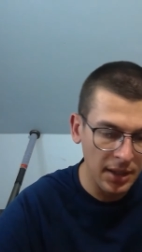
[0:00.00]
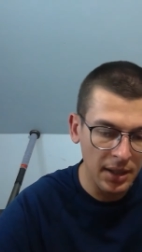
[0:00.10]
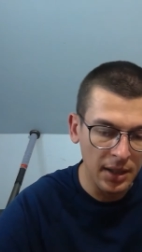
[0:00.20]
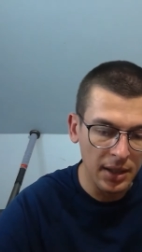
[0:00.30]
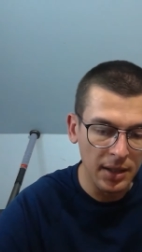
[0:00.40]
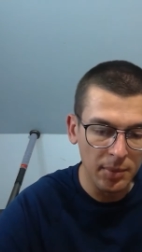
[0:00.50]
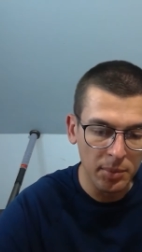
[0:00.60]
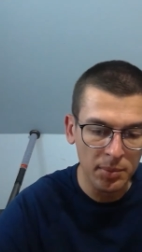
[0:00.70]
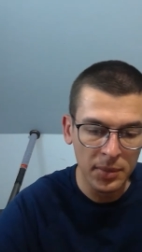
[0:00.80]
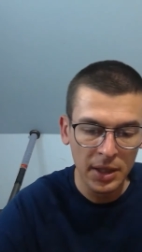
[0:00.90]

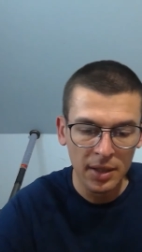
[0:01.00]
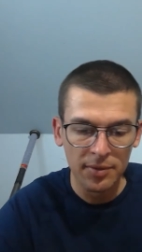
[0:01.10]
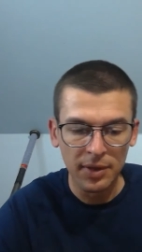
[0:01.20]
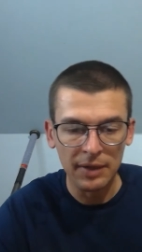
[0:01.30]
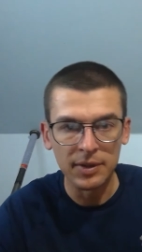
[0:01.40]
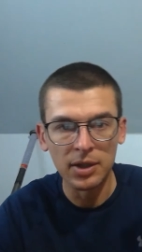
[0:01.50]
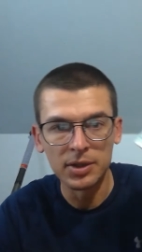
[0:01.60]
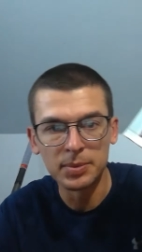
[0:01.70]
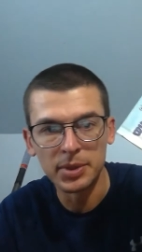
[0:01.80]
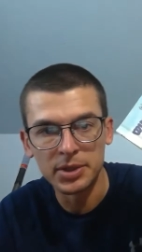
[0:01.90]
Um, five
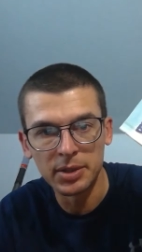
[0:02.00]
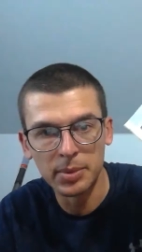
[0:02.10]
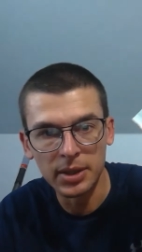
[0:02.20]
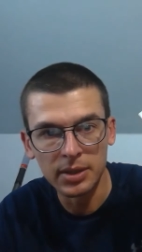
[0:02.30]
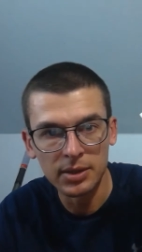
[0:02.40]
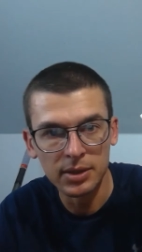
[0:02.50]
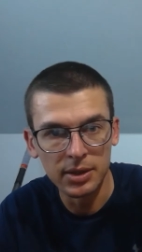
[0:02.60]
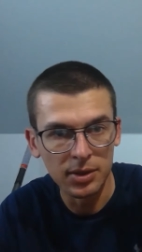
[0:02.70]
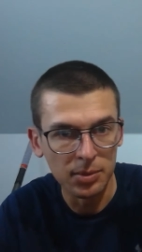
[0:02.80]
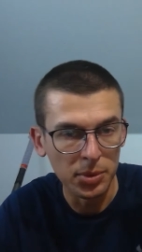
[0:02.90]
dollars plus shipping,
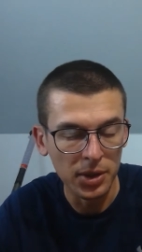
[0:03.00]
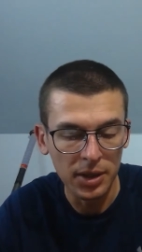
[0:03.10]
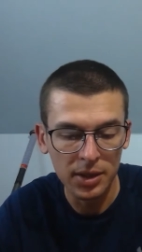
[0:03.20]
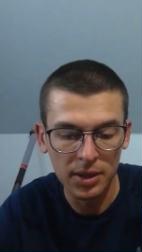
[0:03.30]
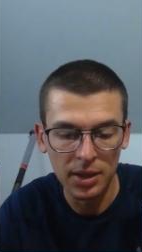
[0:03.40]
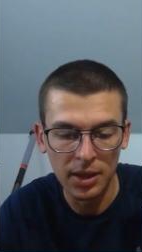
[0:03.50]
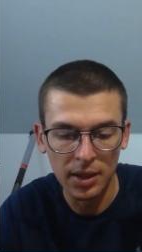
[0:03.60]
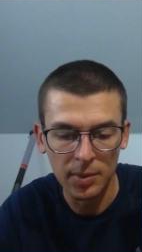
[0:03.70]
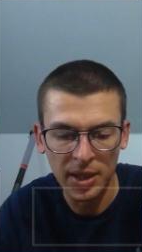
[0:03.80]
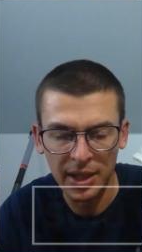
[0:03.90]
Eeyore book.
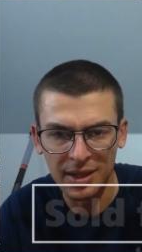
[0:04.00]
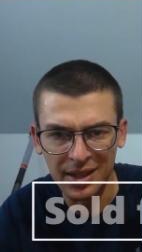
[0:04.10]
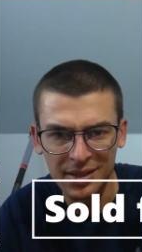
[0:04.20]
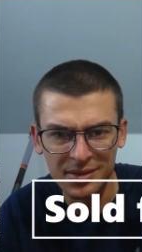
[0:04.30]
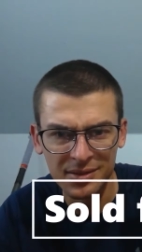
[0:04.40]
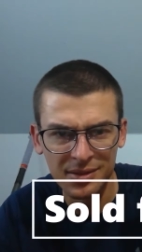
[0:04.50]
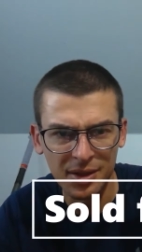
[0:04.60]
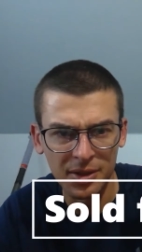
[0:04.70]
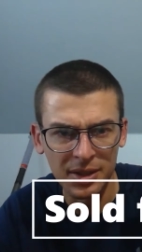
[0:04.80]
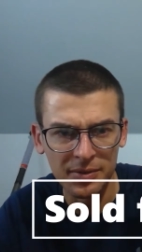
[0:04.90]
Um, I had like
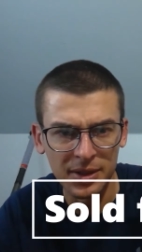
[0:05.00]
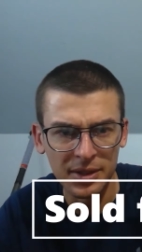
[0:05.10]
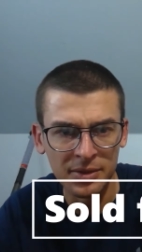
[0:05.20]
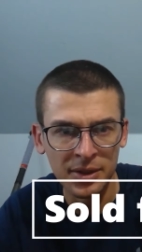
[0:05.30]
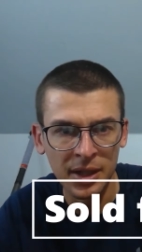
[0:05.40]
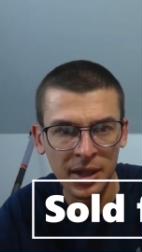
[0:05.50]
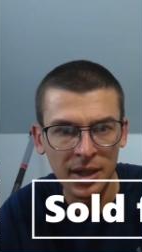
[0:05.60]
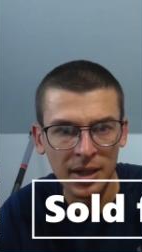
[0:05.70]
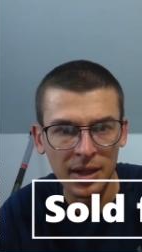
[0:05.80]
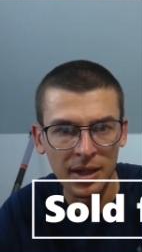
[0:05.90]
thirty of these,
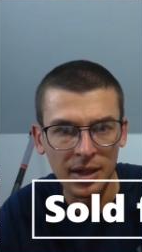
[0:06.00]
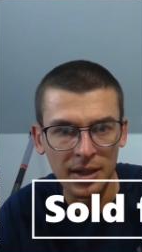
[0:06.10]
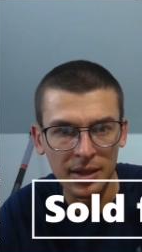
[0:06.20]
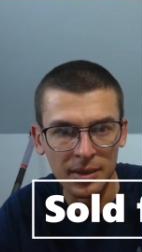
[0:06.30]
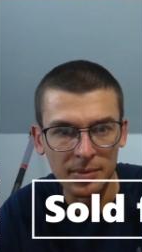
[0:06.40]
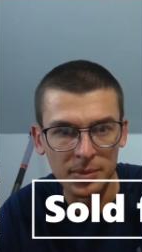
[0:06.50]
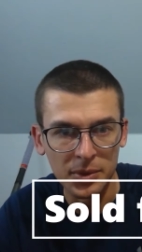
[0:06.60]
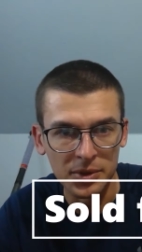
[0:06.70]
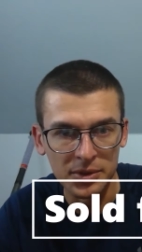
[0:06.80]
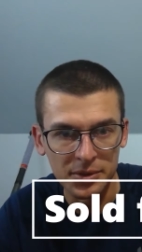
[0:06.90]
um,
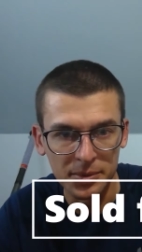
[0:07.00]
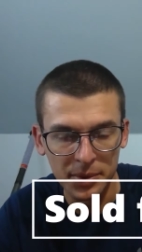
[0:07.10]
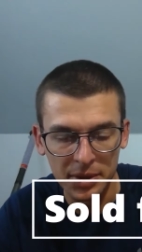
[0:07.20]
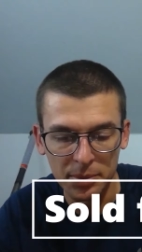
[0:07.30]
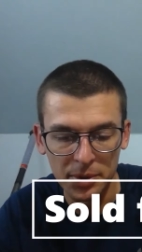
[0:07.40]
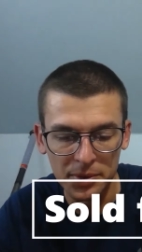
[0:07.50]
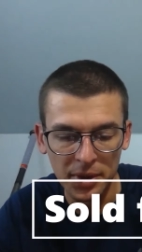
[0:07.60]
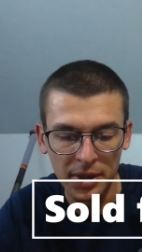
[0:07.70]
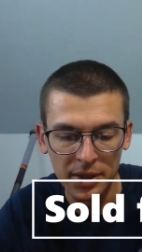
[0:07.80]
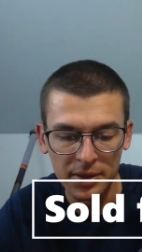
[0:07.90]
or this is Winnie the Pooh,
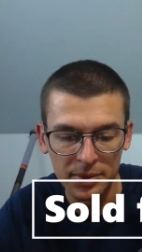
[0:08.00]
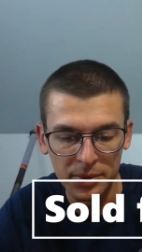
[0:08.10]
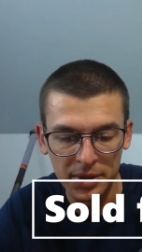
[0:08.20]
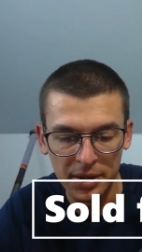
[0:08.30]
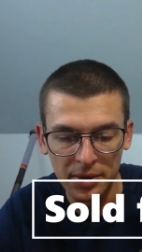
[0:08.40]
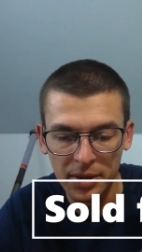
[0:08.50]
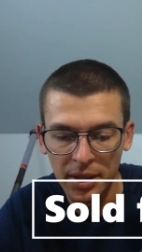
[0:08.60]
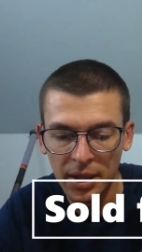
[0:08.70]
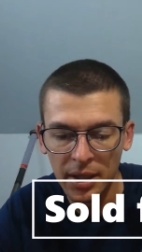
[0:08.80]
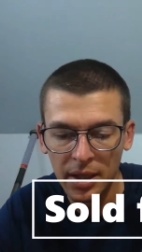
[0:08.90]
sorry, with Eeyore.
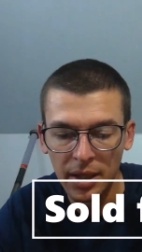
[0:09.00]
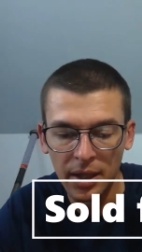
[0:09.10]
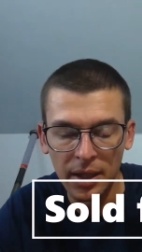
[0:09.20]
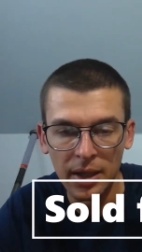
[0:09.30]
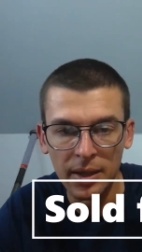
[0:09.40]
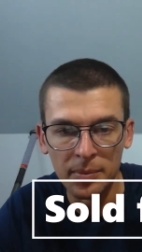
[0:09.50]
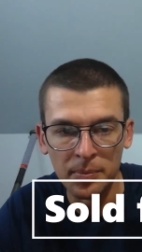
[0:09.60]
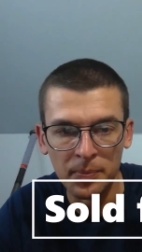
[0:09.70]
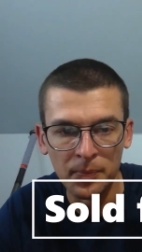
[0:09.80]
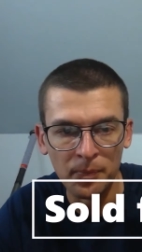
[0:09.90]

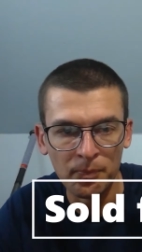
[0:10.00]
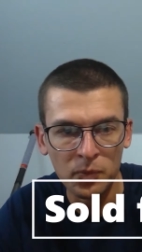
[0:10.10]
Um,